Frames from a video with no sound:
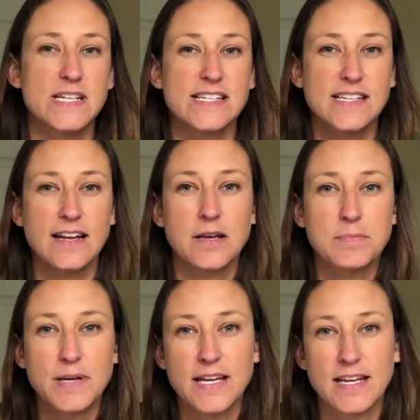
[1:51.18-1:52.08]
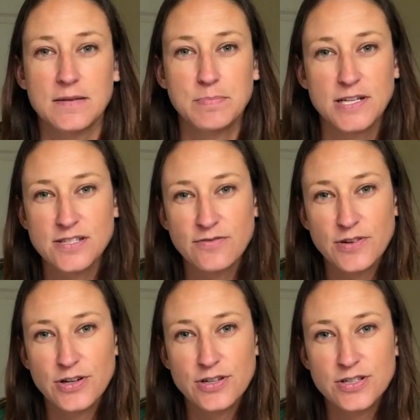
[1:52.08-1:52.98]
set up a puzzle
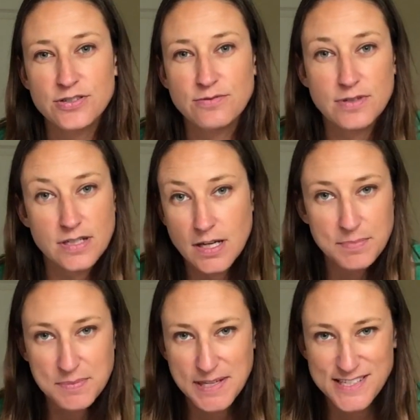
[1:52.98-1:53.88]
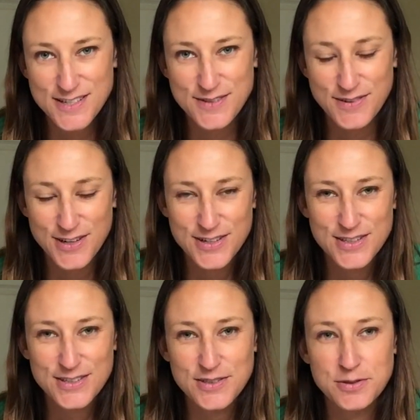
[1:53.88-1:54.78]
for her to do, or a couple puzzles for her
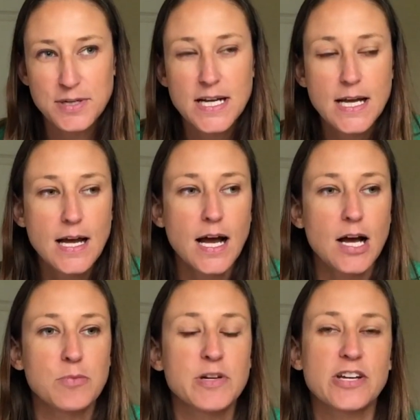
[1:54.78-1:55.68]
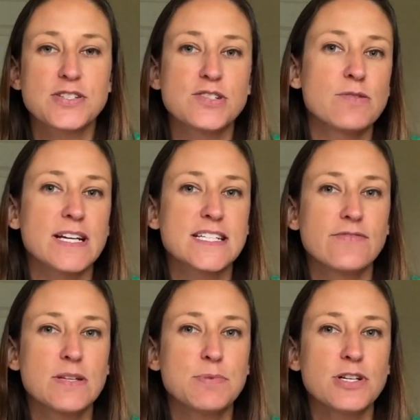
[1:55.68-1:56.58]
to do. We also do
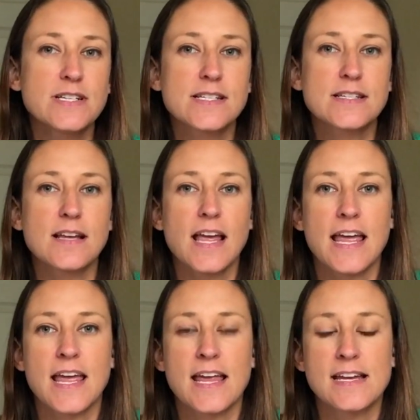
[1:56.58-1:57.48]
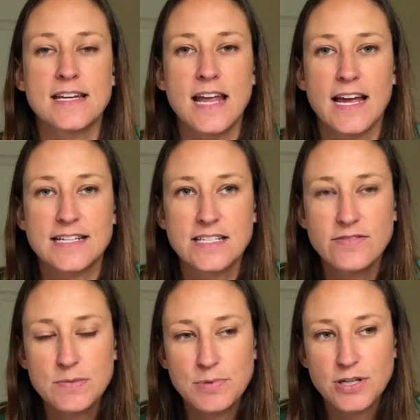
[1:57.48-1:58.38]
activity books, and
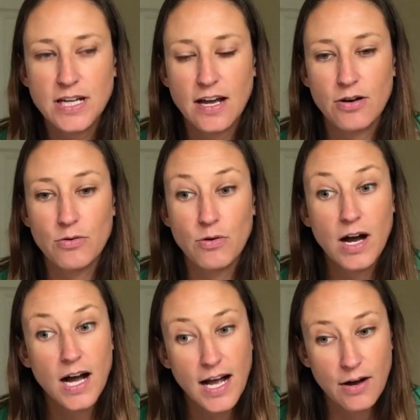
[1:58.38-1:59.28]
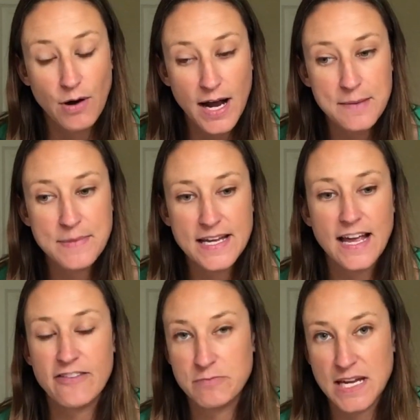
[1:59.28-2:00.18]
activity book, how I
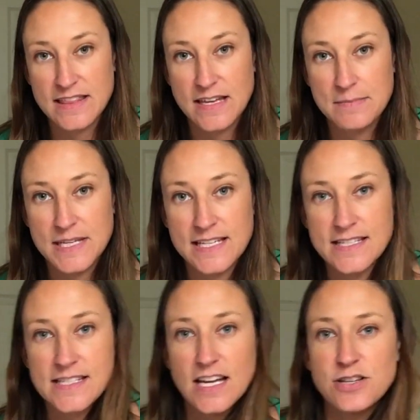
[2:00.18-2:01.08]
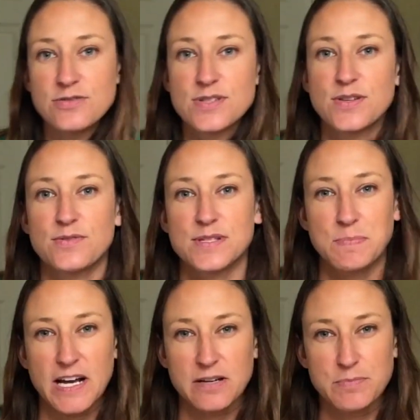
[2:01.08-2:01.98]
have made them is I use those
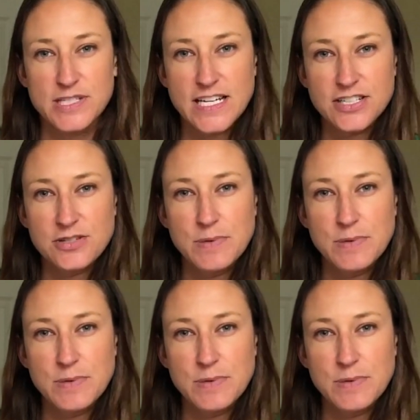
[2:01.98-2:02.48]
pocket protector